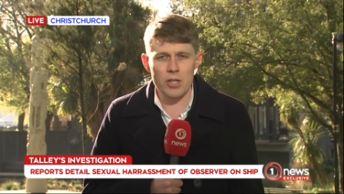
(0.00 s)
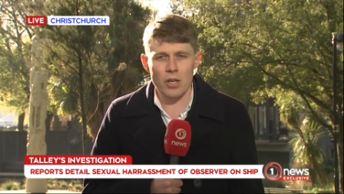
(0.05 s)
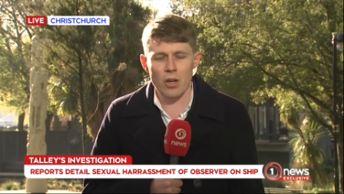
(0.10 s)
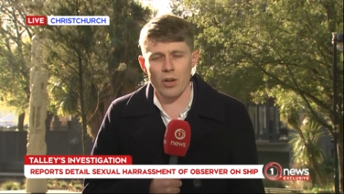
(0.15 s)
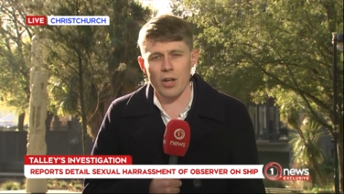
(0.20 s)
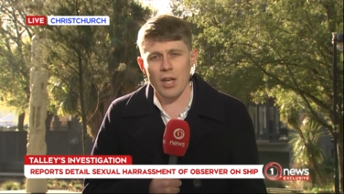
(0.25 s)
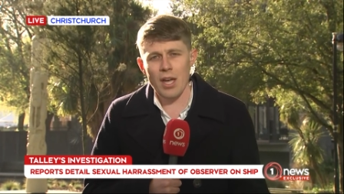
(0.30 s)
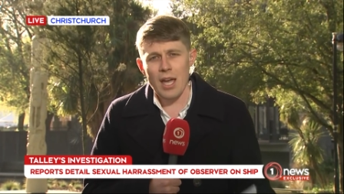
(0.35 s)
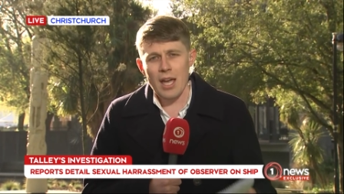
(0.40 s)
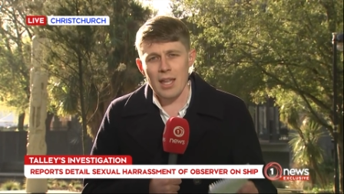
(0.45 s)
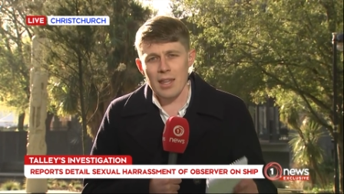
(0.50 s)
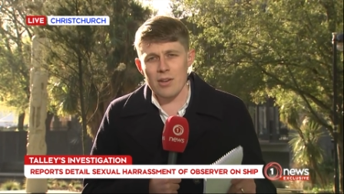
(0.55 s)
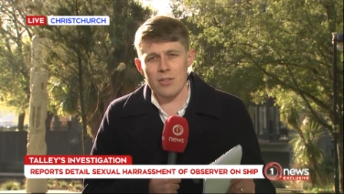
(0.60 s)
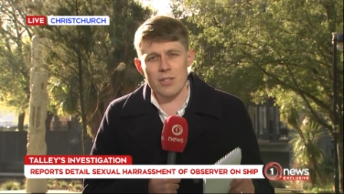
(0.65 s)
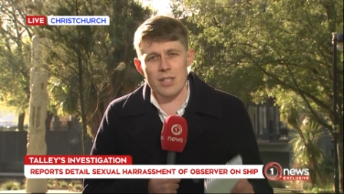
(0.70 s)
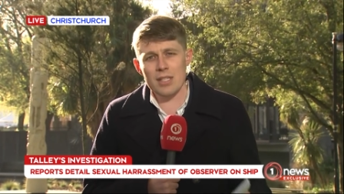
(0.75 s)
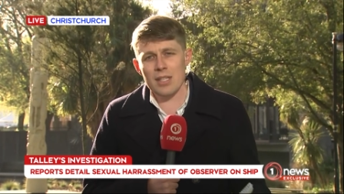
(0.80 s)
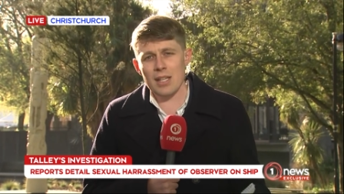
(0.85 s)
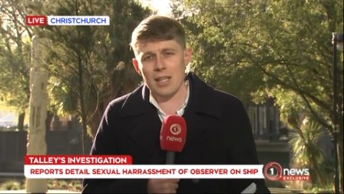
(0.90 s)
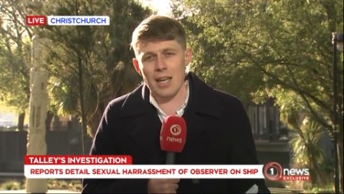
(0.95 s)
And look, there's
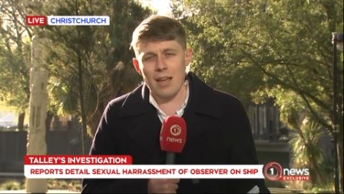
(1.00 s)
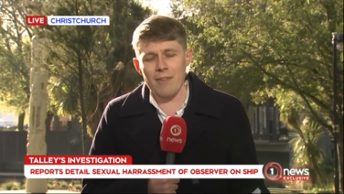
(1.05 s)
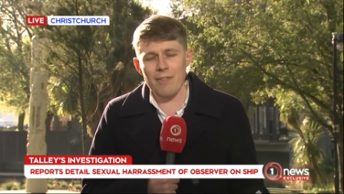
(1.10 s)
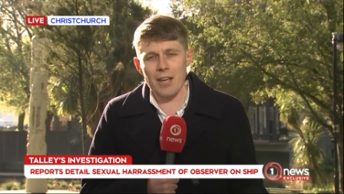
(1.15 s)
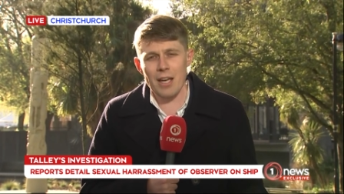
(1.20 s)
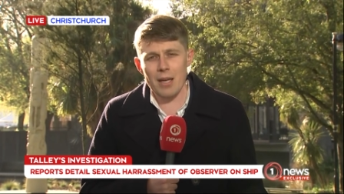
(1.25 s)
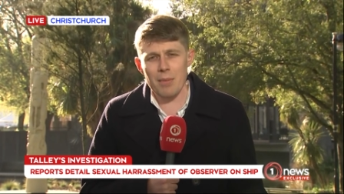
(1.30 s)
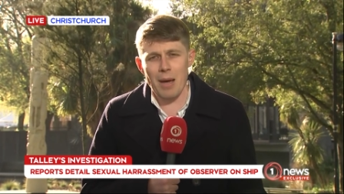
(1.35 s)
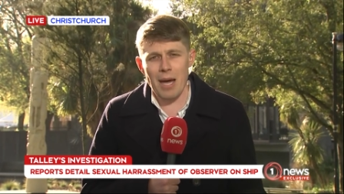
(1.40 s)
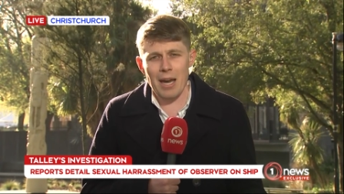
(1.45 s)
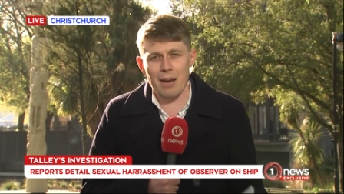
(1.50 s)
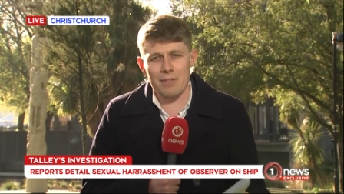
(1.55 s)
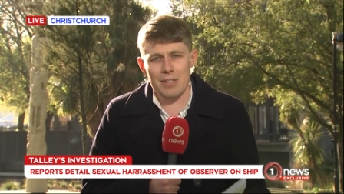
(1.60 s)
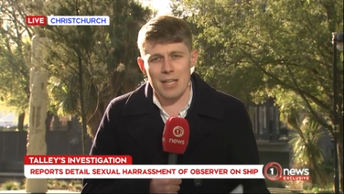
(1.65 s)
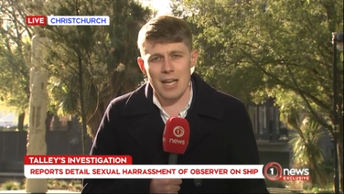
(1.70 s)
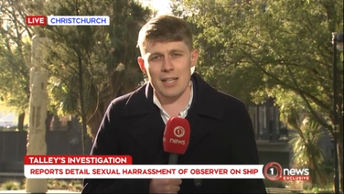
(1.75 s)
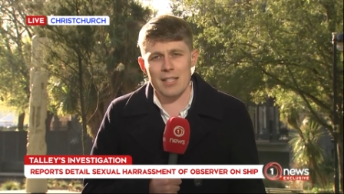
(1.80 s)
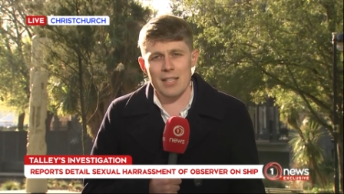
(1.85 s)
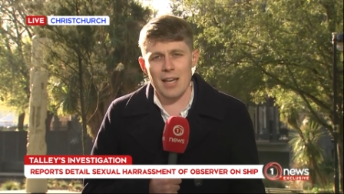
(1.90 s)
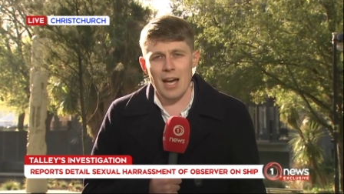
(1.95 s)
a significant amount of
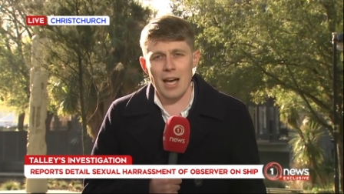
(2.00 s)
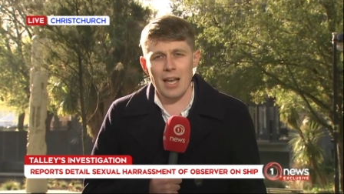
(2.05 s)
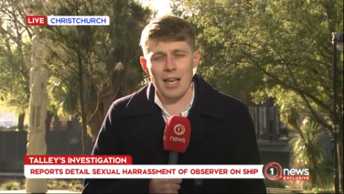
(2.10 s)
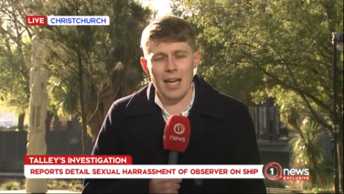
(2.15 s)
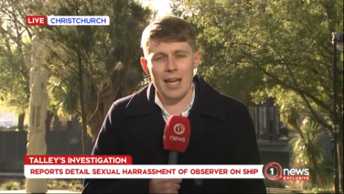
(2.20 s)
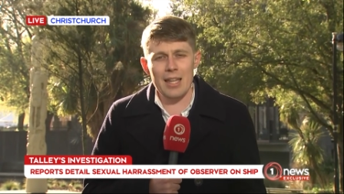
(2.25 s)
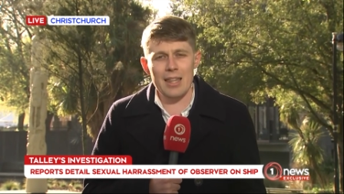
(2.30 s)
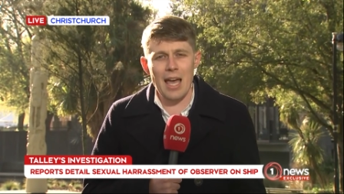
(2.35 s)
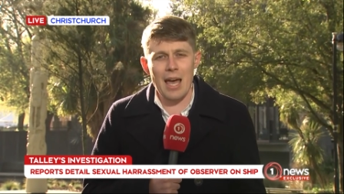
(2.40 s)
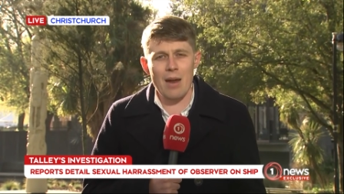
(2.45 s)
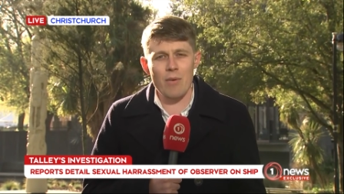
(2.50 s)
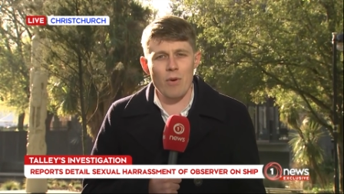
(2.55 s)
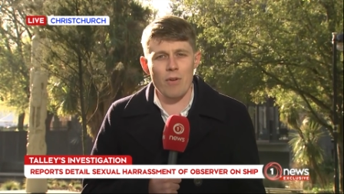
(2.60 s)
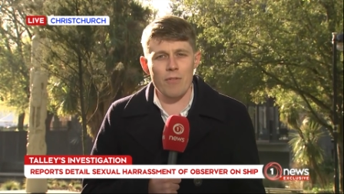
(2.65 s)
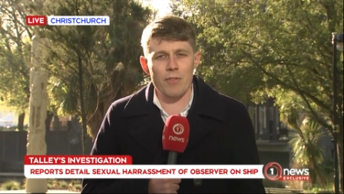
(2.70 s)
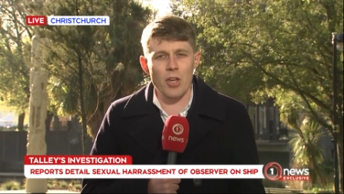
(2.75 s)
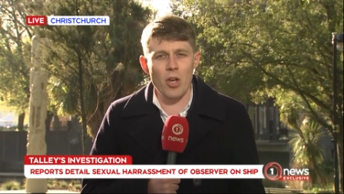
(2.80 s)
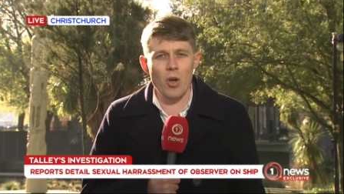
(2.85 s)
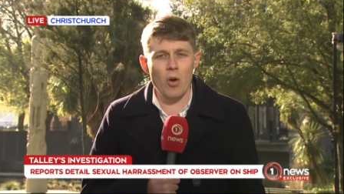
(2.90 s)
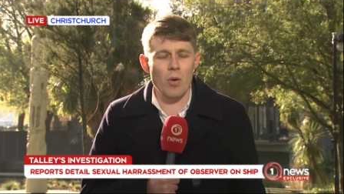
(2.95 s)
detail in that
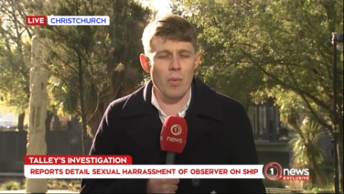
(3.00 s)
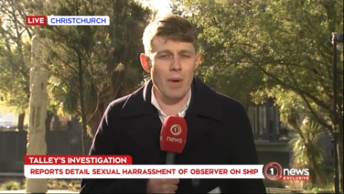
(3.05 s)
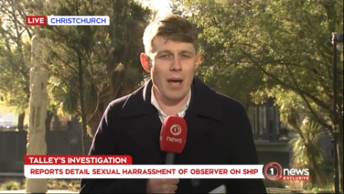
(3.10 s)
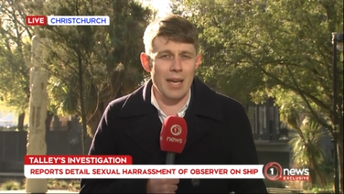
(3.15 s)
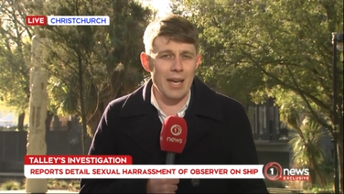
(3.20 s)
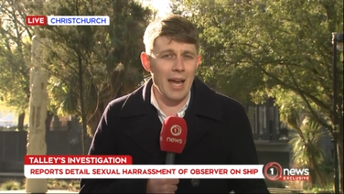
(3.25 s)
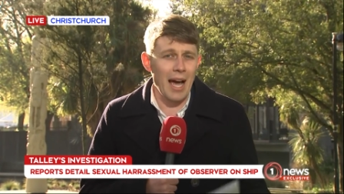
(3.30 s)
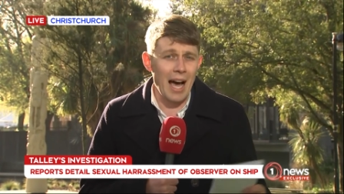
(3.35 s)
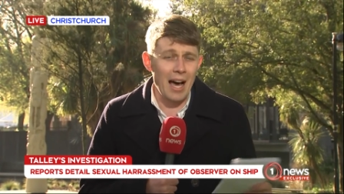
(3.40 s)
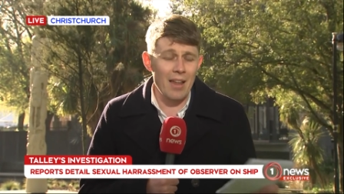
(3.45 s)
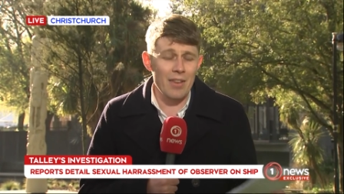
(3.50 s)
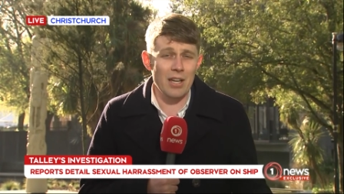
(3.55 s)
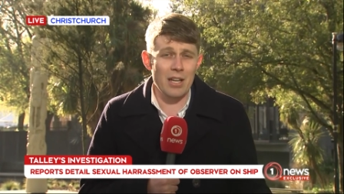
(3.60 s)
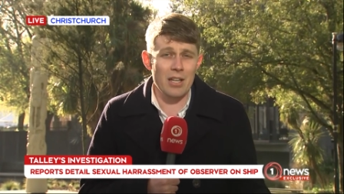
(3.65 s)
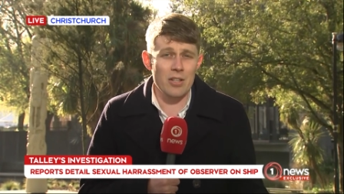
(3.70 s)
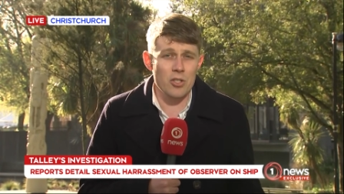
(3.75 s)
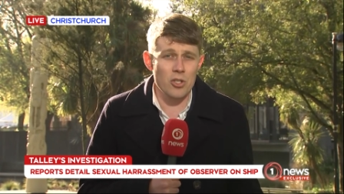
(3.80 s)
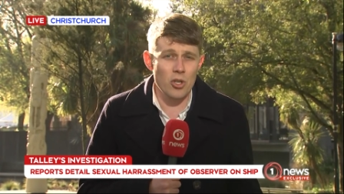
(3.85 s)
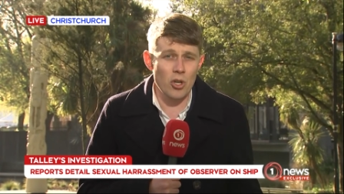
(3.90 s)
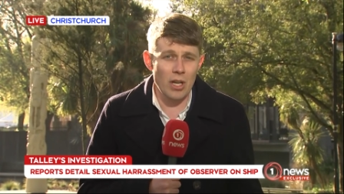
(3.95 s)
review around other
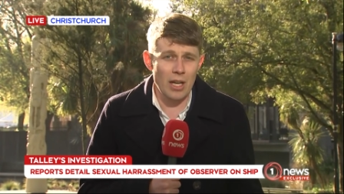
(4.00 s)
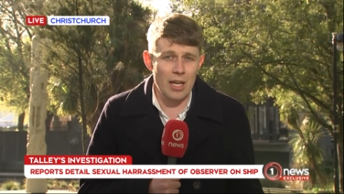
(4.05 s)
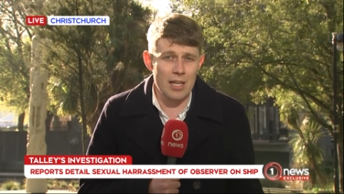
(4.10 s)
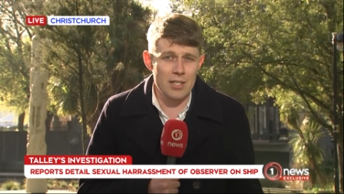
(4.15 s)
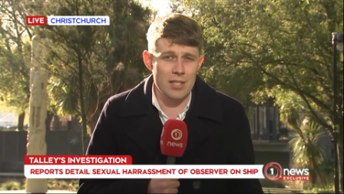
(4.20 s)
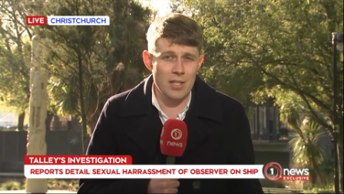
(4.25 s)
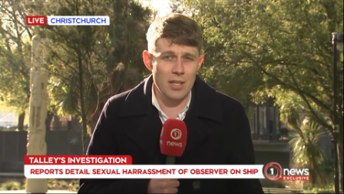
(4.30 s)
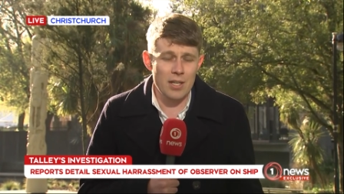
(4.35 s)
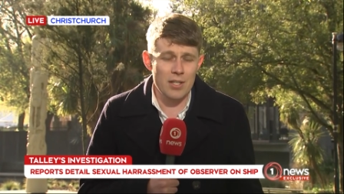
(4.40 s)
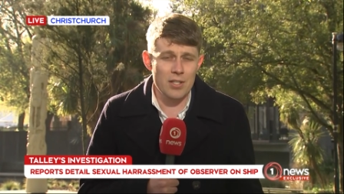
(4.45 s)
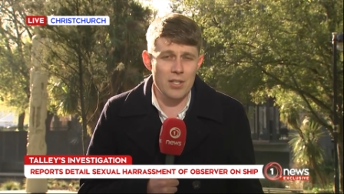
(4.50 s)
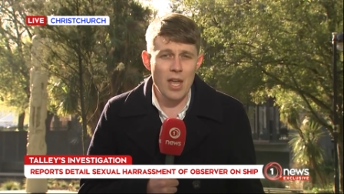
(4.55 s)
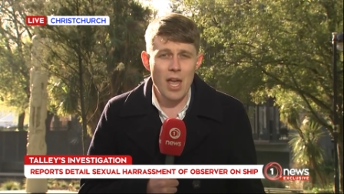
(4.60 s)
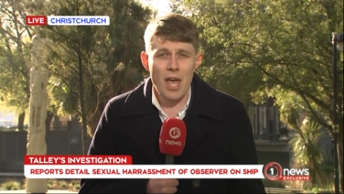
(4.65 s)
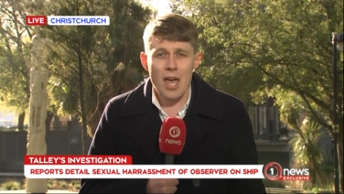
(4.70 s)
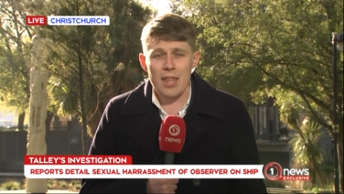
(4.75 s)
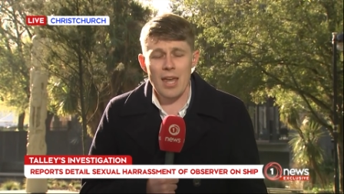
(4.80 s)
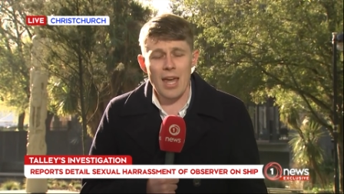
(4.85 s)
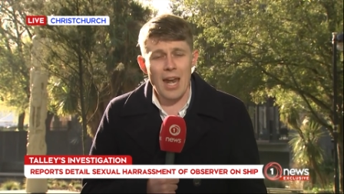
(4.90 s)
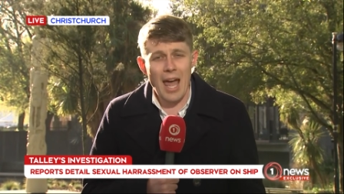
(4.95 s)
concerning incidents
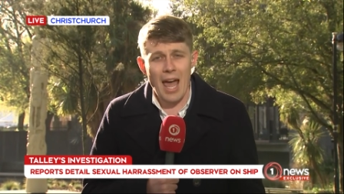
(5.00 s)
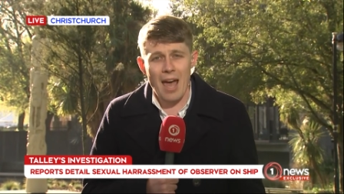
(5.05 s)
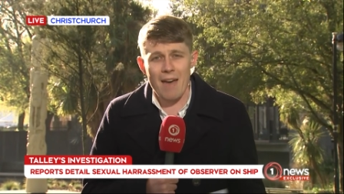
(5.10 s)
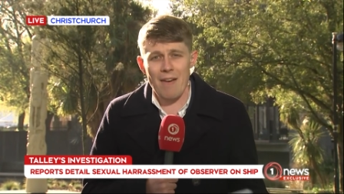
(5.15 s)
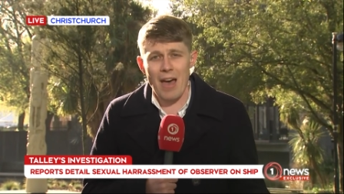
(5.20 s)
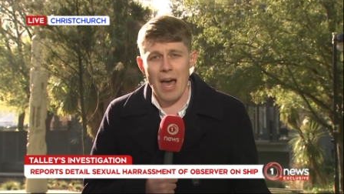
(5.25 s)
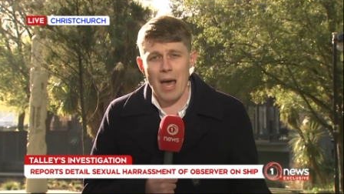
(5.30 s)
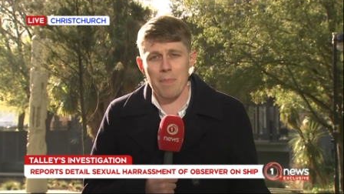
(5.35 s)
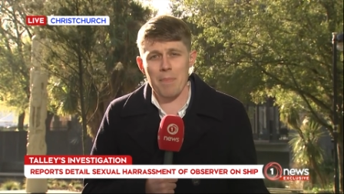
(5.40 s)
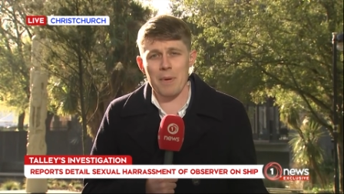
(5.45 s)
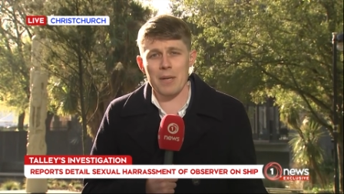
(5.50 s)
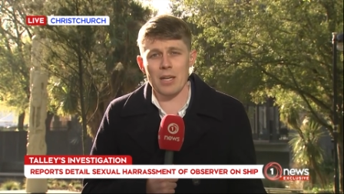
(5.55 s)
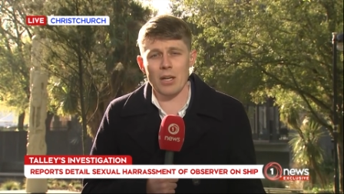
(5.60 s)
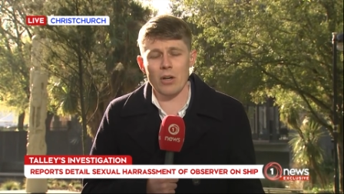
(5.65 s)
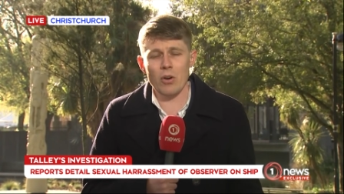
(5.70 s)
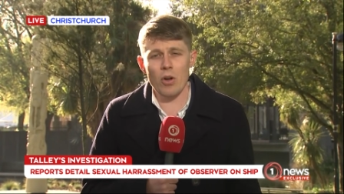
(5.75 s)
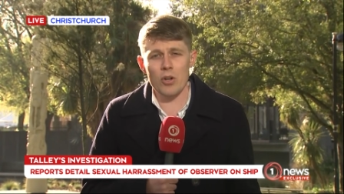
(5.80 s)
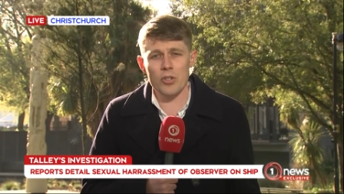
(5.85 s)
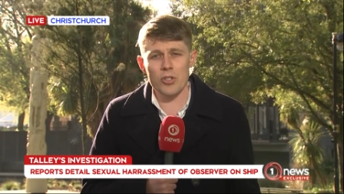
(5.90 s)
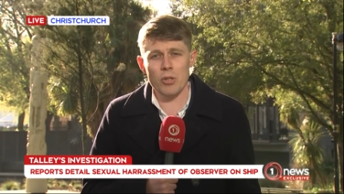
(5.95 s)
that have happened
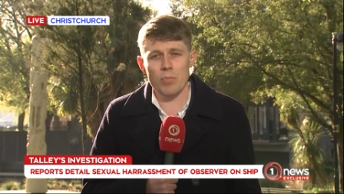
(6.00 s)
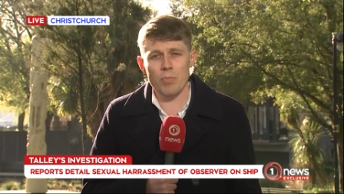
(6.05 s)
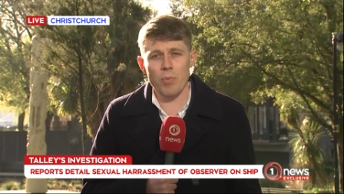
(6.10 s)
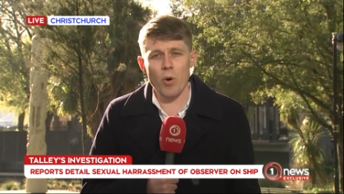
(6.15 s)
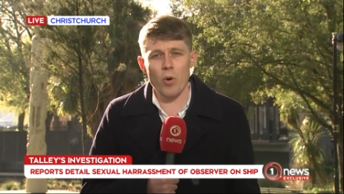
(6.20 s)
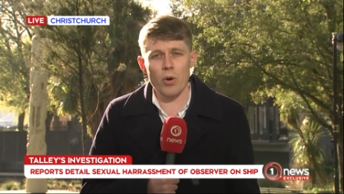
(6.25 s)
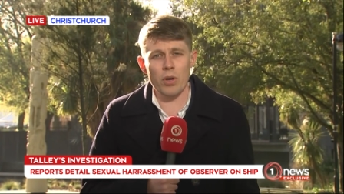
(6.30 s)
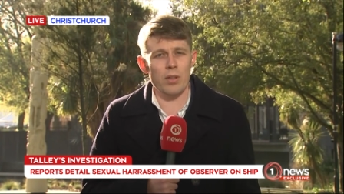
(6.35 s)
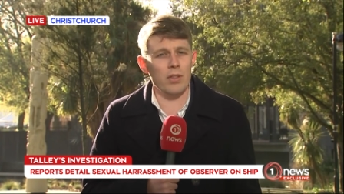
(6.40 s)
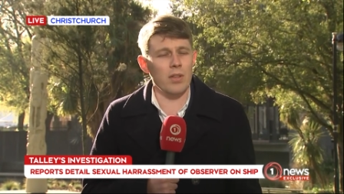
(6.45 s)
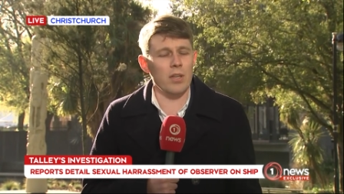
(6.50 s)
across the board in